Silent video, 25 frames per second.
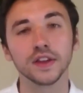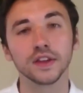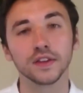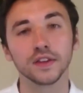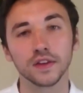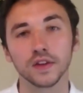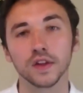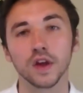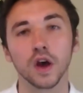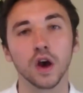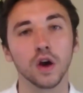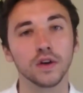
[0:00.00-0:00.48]

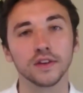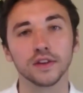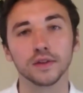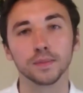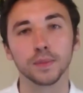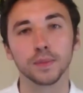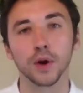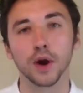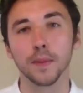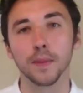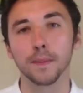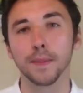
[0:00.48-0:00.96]
to the Holy
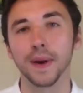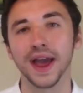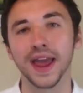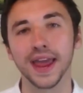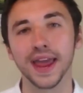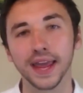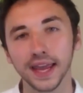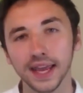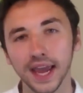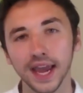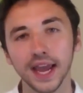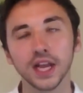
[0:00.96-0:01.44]
Spirit, by
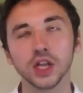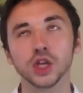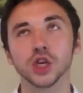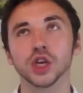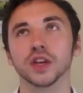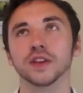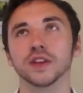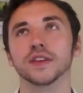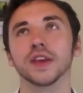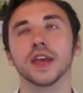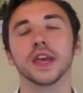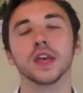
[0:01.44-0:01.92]

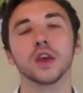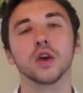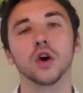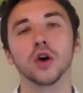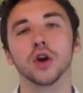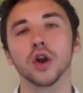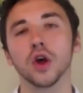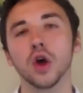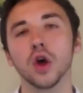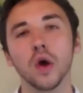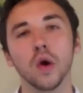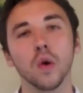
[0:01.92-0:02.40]
engaging and saying,
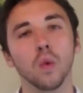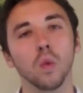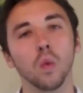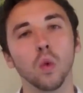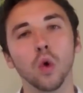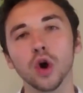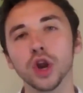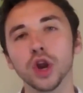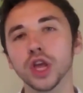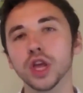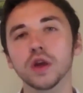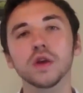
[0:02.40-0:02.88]
God,
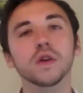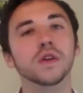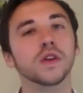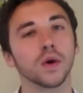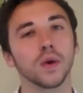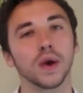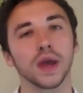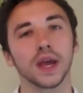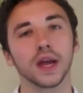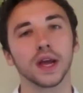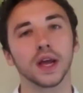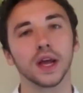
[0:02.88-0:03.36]
what are you
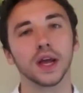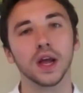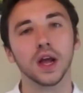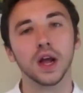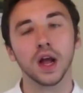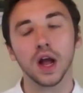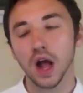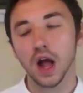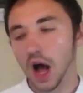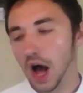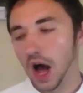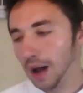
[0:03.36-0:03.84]
doing?
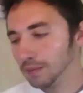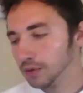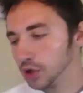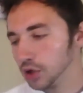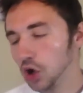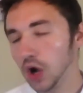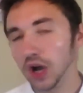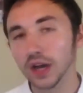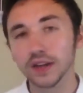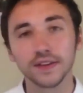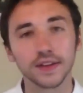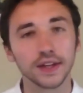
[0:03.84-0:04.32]
I'm
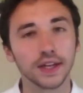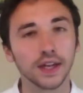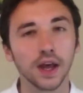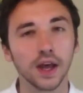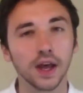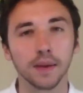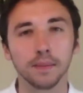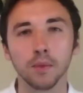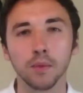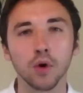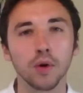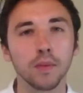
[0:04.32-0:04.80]
trying to
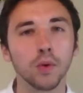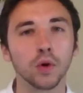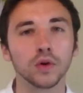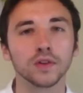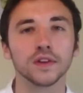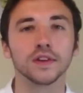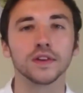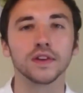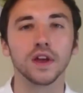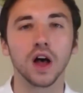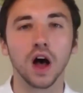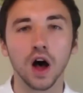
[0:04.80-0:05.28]
learn more and more
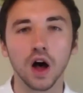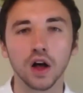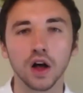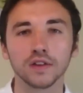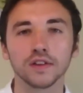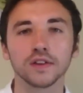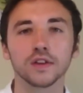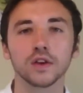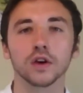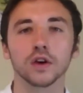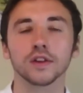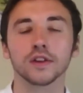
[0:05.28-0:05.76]
to
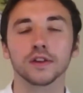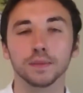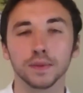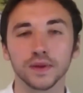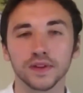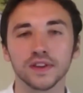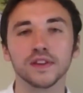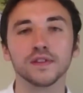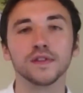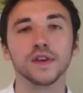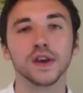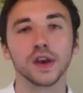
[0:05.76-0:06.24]
ask God
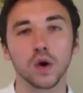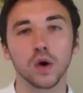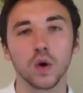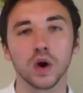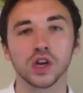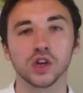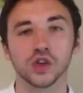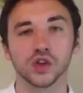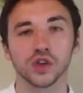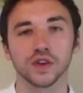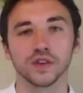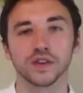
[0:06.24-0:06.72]
specific
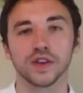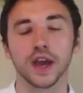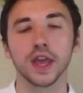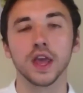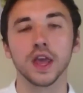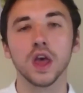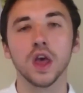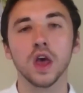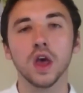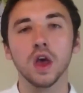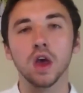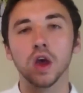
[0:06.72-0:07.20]
questions
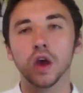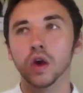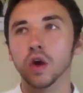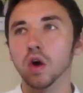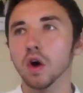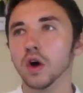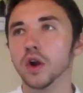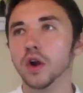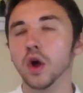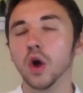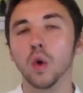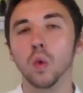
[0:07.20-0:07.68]
like,
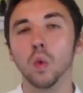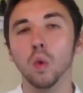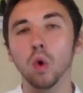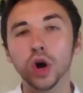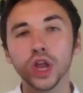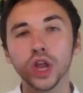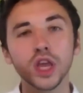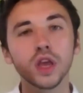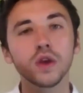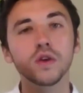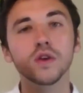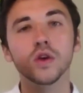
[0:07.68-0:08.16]
God,
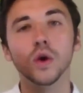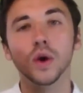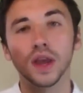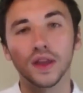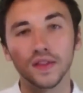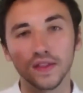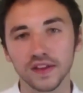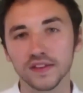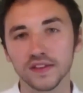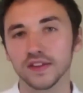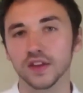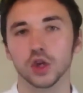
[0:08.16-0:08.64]
what are you doing
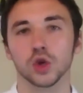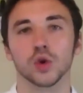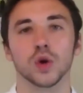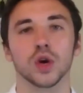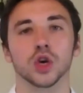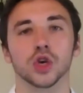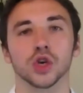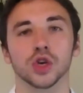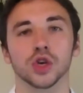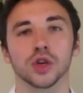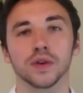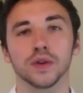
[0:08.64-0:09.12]
in this
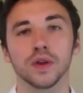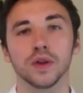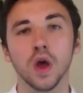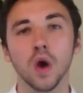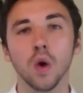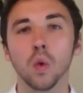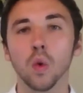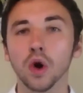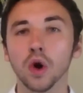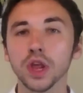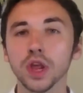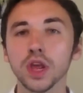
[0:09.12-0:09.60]
situation?
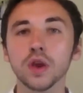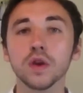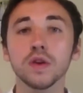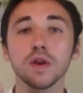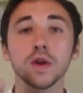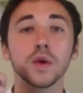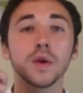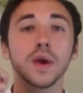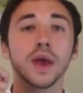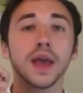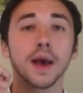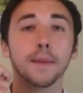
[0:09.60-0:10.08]
What are you
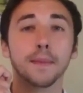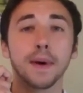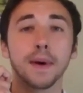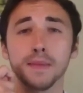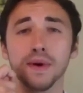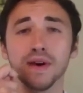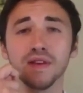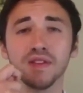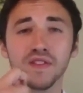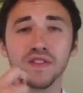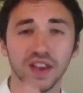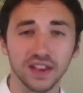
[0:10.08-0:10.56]
doing
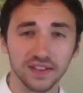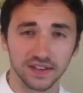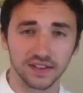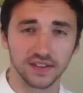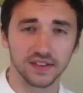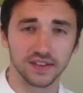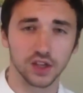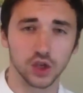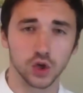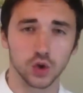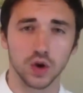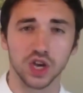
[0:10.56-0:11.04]
about my visa
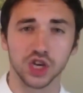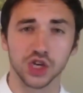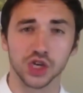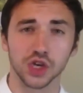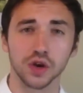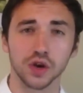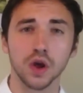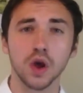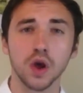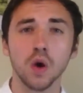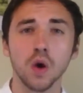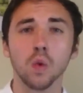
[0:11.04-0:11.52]

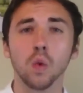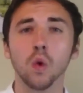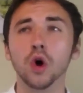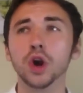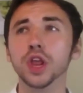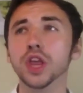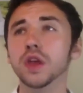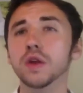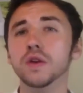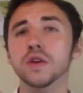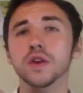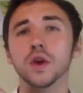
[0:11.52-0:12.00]
situation? What
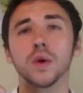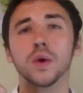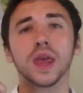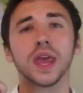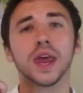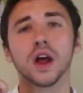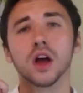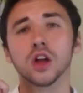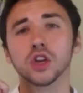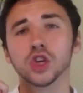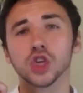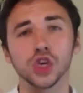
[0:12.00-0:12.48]
are you doing
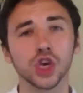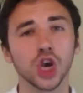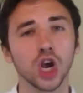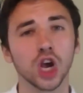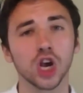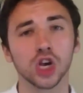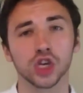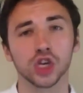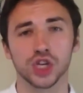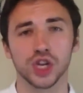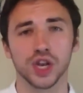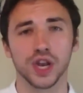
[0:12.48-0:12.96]
in our
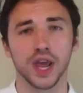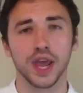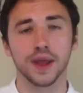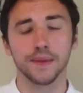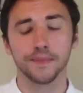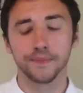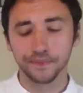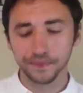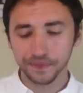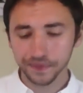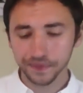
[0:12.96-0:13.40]
church today?